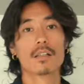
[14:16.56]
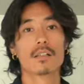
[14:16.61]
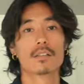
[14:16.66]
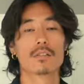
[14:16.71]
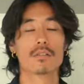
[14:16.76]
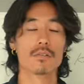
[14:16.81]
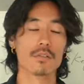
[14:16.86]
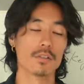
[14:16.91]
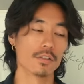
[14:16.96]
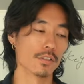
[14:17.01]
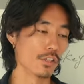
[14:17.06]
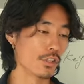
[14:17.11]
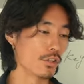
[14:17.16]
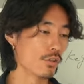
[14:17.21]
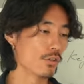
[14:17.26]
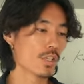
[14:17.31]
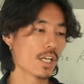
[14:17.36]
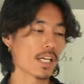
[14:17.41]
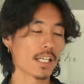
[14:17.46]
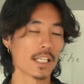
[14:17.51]
So
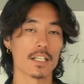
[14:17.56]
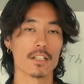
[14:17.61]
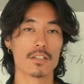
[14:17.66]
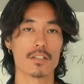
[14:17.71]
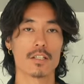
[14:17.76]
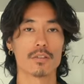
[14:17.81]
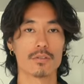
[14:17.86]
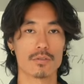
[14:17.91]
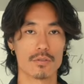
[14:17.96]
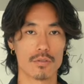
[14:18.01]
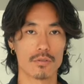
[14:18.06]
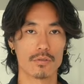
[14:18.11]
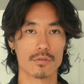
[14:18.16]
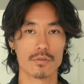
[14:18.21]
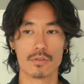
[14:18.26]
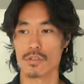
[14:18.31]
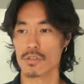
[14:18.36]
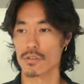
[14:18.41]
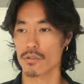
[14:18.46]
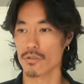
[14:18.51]
you taking sales
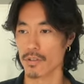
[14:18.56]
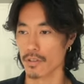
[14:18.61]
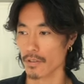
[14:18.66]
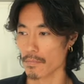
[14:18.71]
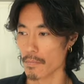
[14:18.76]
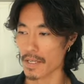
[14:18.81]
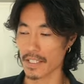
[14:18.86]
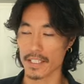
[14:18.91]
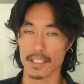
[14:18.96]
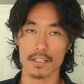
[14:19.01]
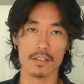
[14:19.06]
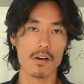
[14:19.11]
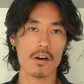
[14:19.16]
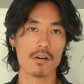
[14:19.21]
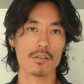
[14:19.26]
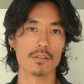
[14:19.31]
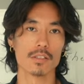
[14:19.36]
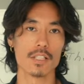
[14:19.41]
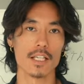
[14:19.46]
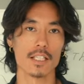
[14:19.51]
calls, you're making the
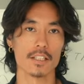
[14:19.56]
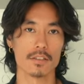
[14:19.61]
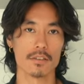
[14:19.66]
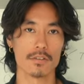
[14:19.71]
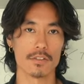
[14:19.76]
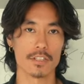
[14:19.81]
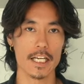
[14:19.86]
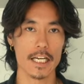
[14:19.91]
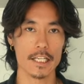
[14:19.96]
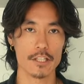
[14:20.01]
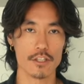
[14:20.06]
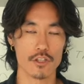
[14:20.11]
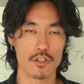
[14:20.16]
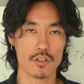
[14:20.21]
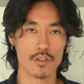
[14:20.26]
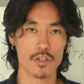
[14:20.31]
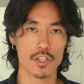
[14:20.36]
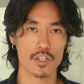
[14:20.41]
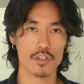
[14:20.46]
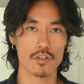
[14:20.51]
content
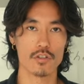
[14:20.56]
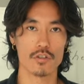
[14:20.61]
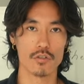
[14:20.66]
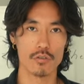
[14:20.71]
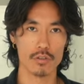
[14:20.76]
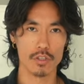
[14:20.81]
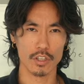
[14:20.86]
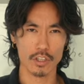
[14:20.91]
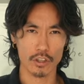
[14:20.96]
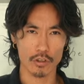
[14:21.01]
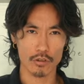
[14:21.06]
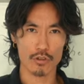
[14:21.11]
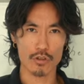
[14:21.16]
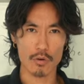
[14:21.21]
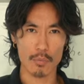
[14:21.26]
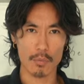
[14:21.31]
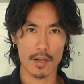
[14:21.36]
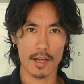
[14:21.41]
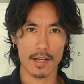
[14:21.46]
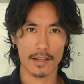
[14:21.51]
creation, and you're doing
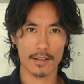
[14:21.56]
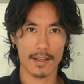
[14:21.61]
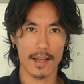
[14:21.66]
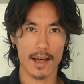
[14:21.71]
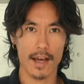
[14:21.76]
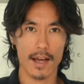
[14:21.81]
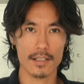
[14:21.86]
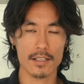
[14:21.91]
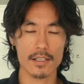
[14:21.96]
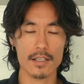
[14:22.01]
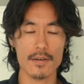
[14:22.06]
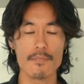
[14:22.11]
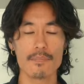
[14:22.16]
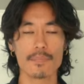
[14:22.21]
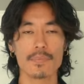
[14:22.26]
YouTube like that.